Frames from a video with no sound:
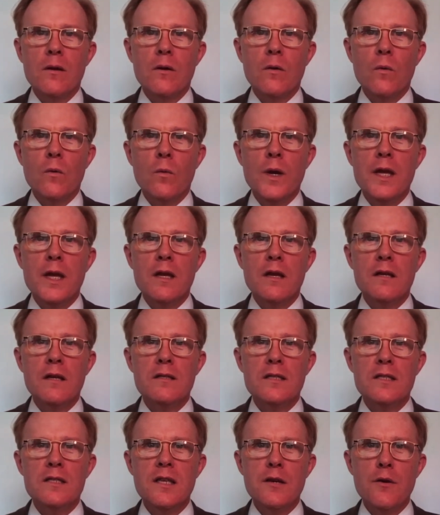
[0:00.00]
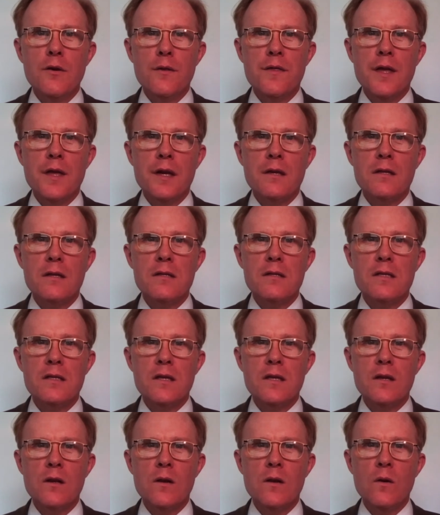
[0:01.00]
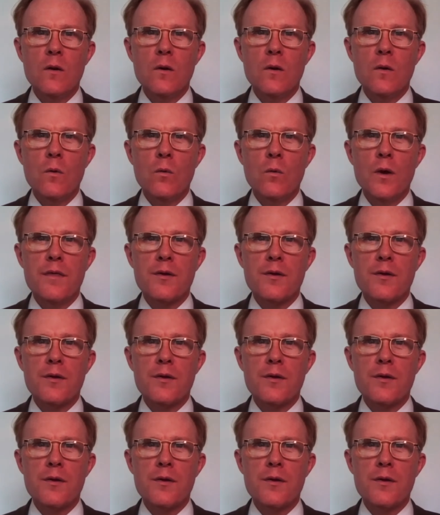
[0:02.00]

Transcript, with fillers: We consider things with